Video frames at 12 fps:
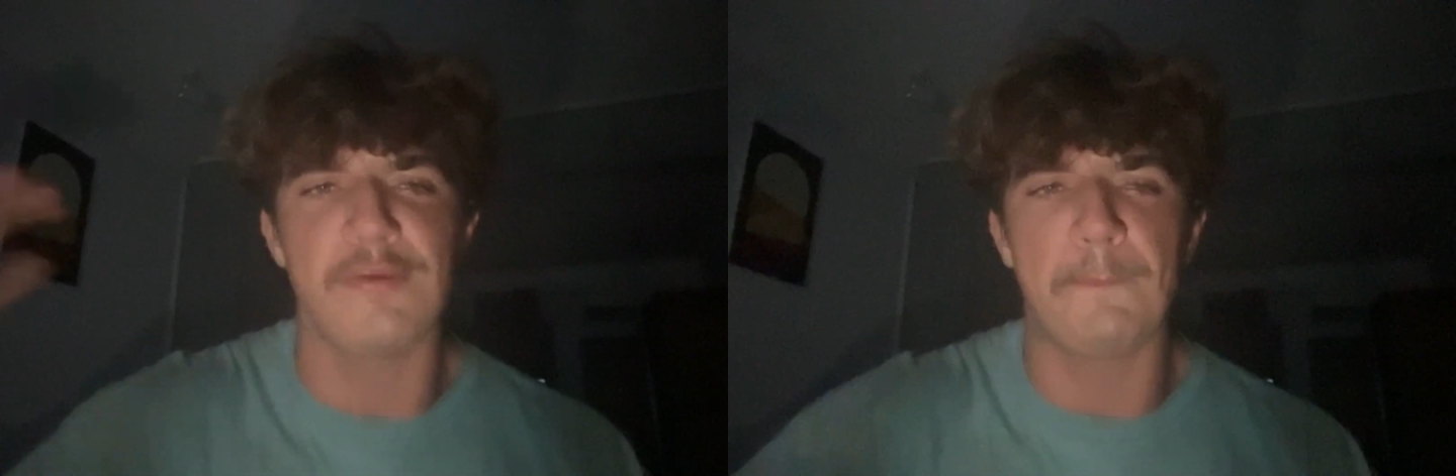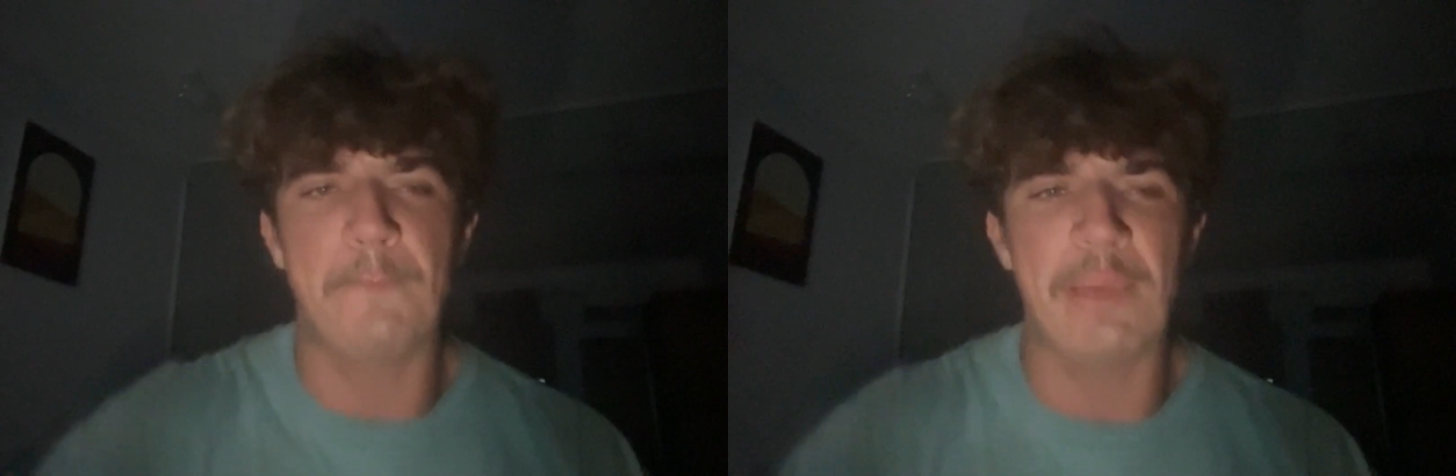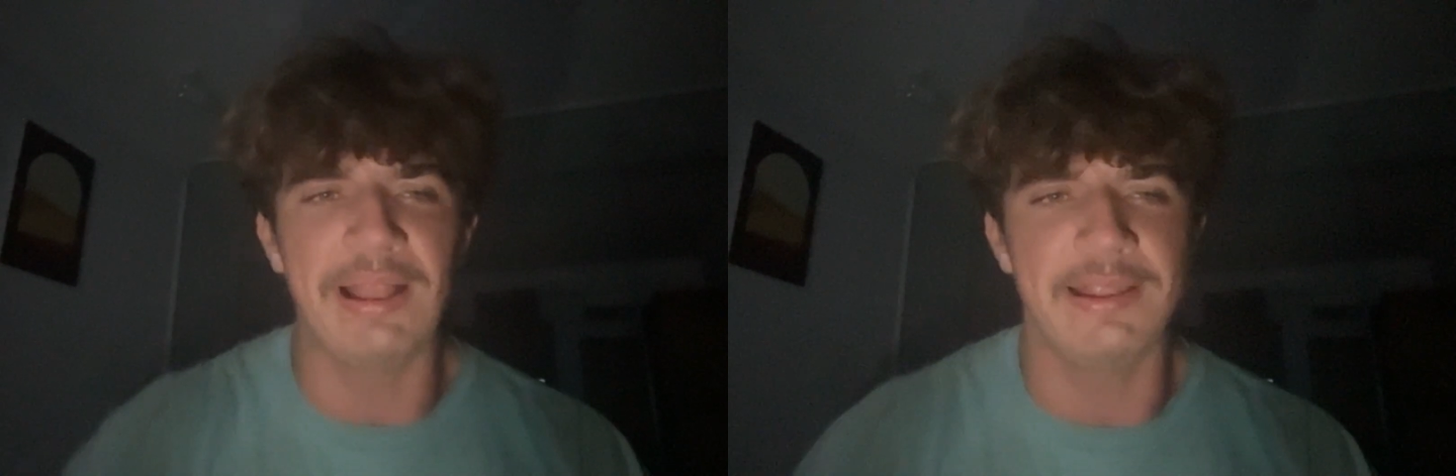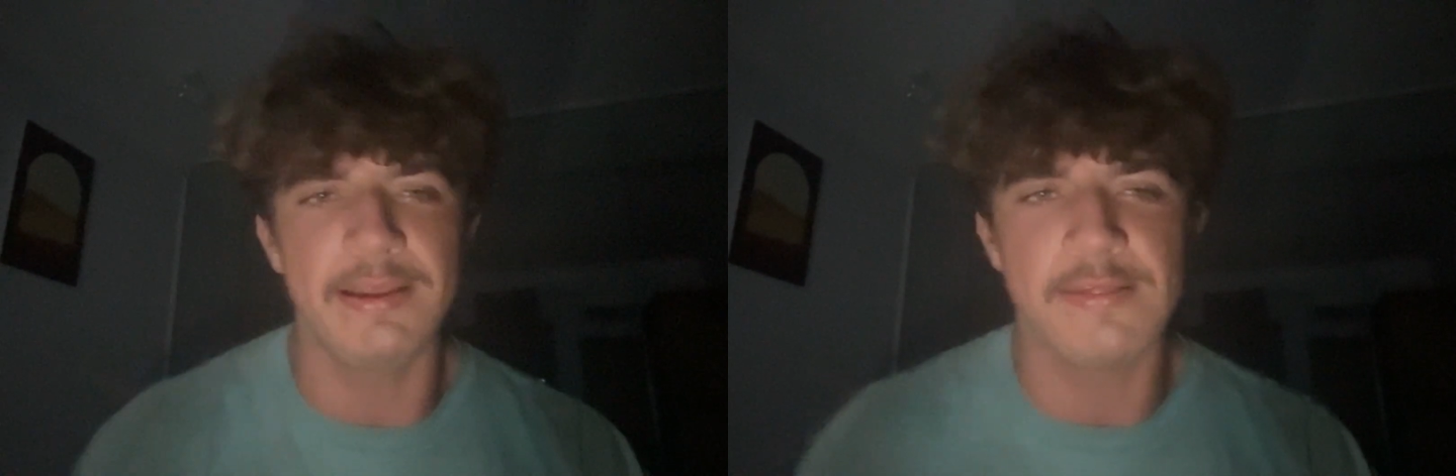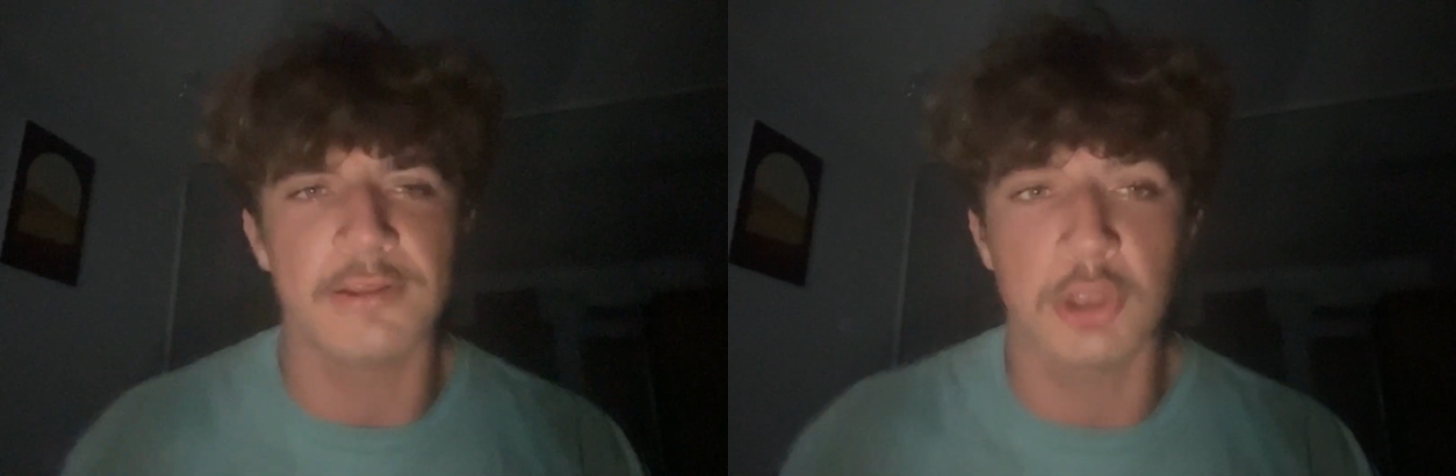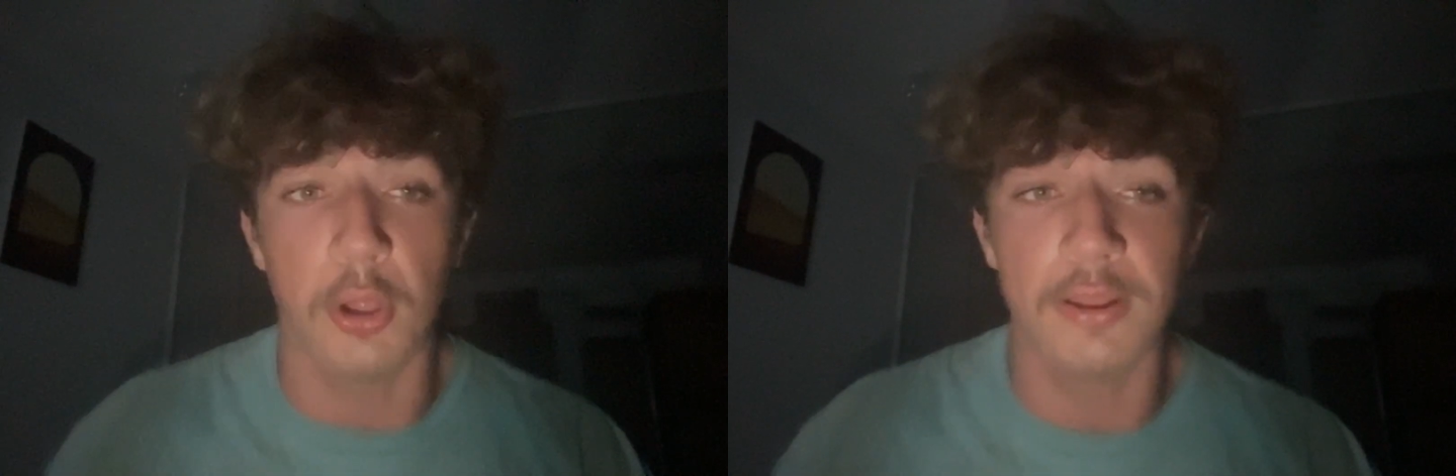of billions
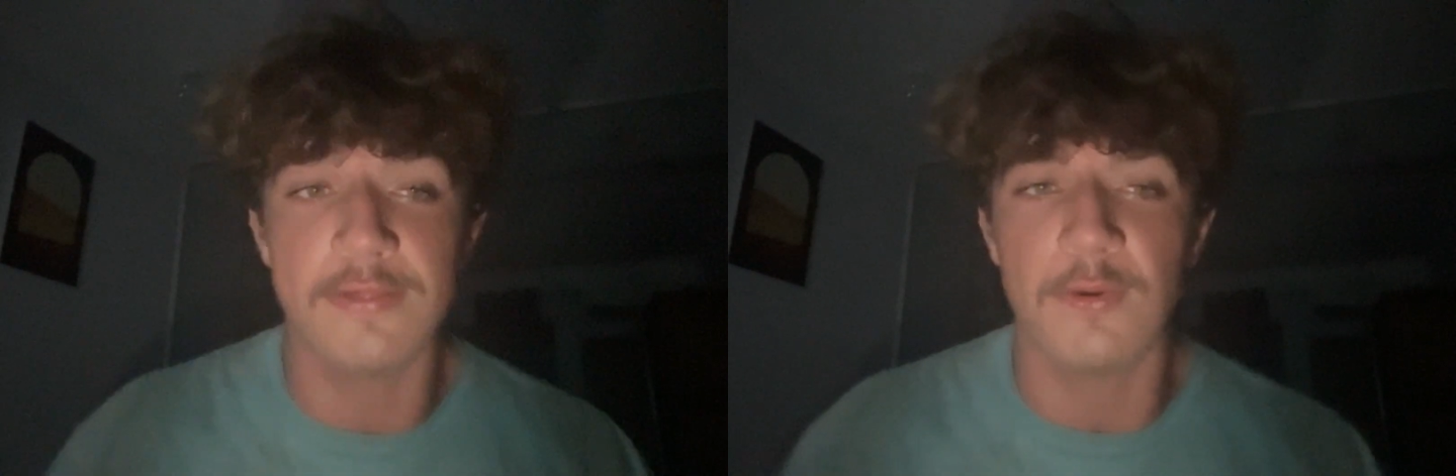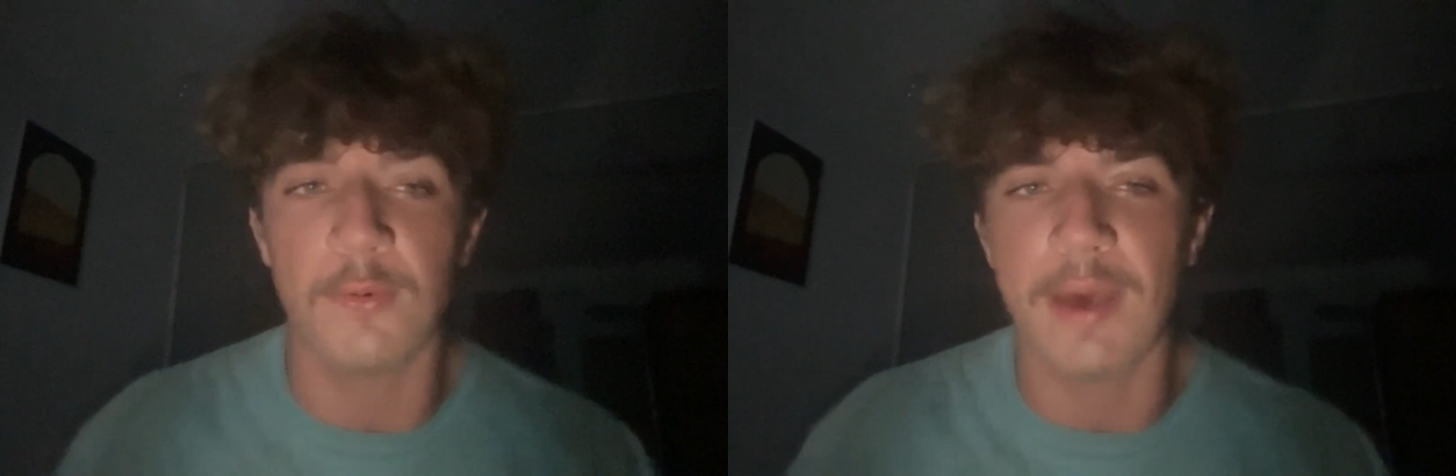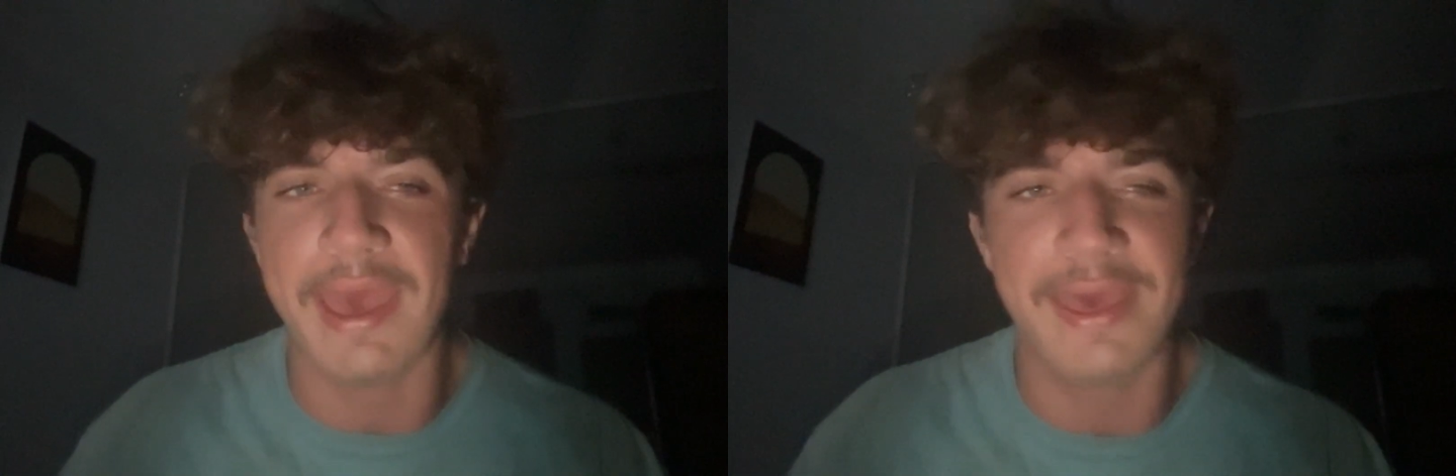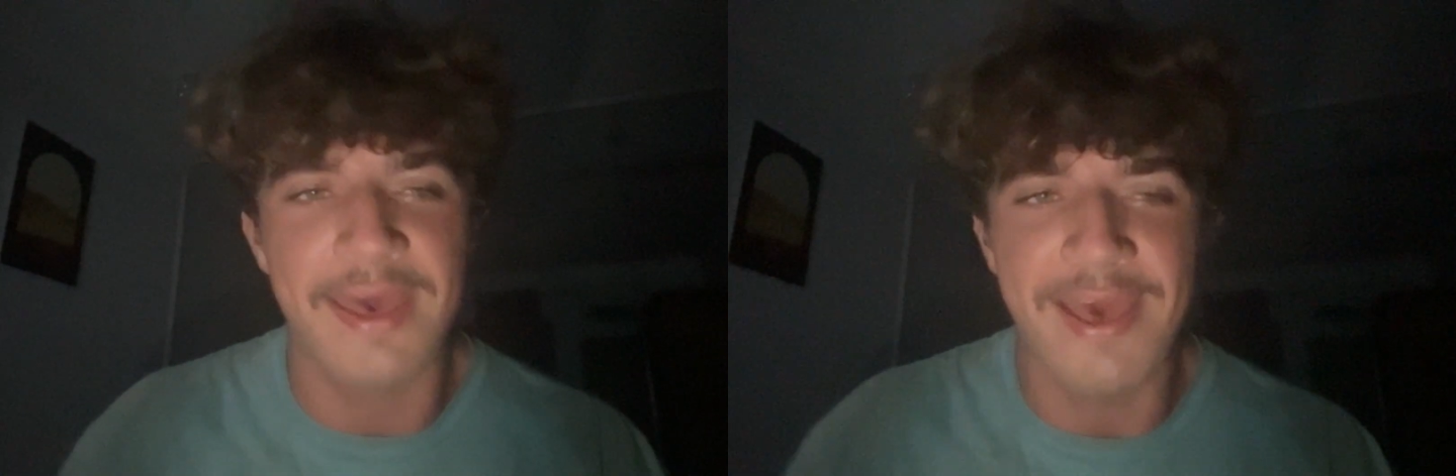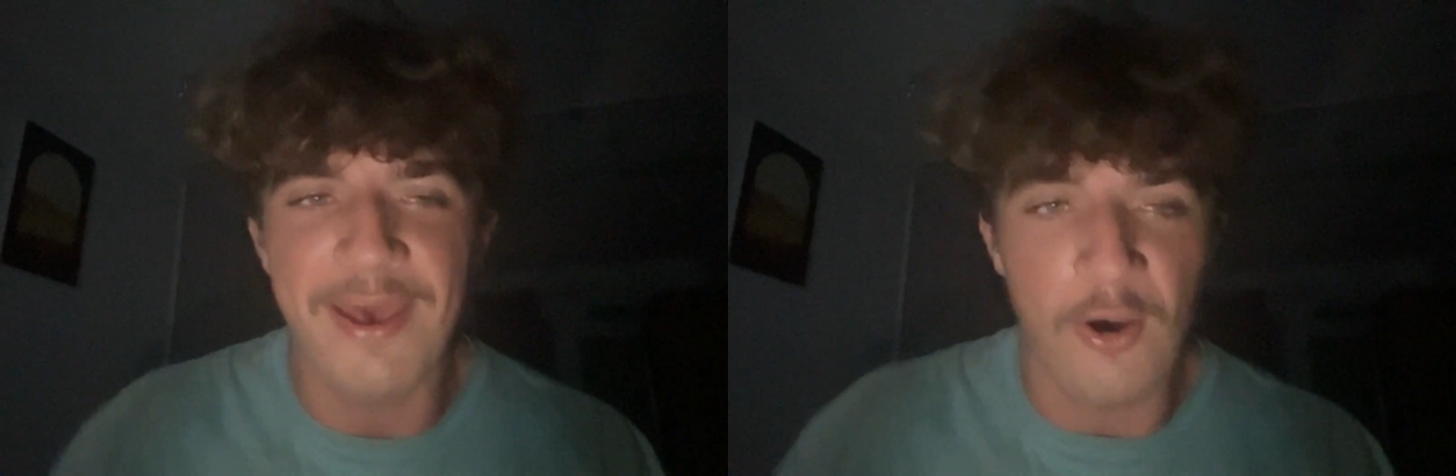of dollars away